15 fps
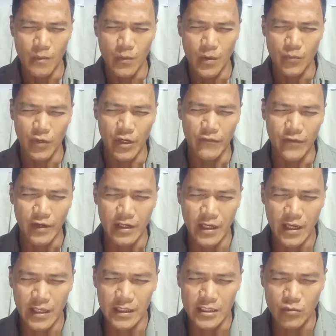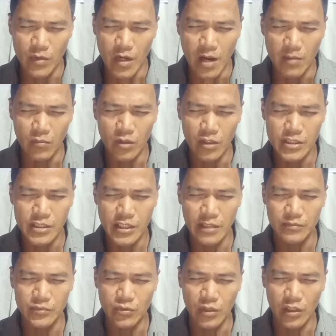we pray, Father God, as we humble
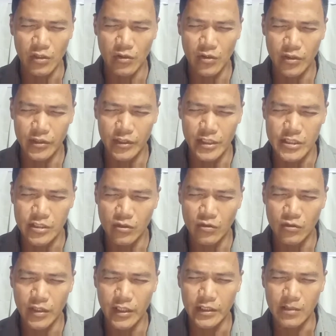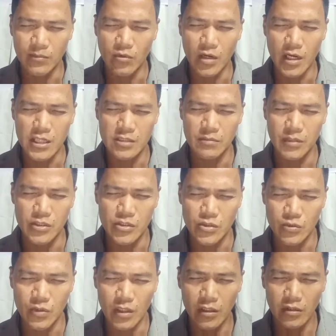ourselves, truly, Lord, there's no great among us but
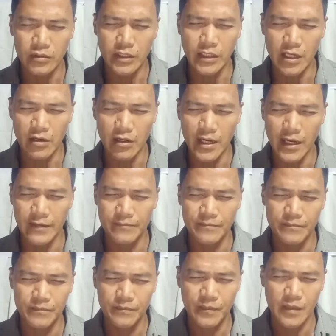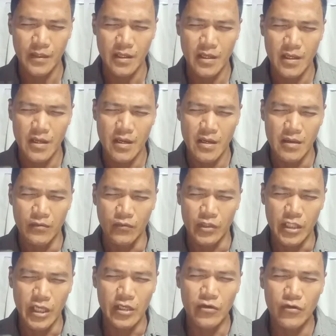you alone in our life.
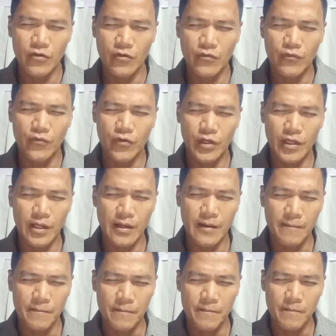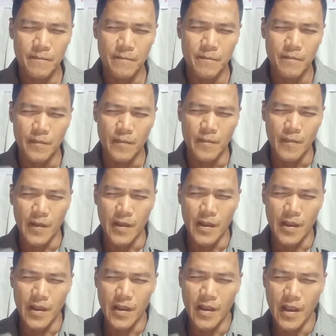We thank you for the
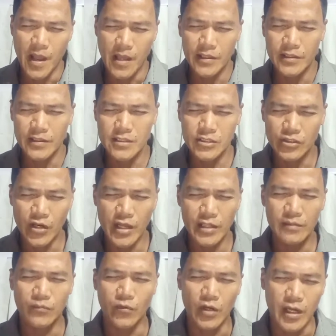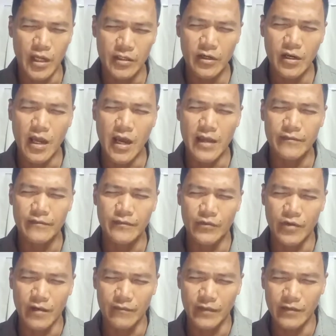another strength for another life
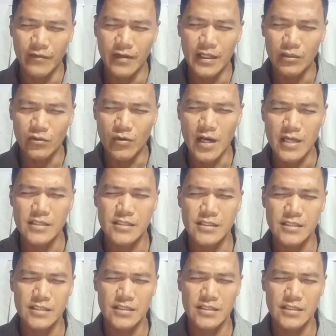you have given unto us,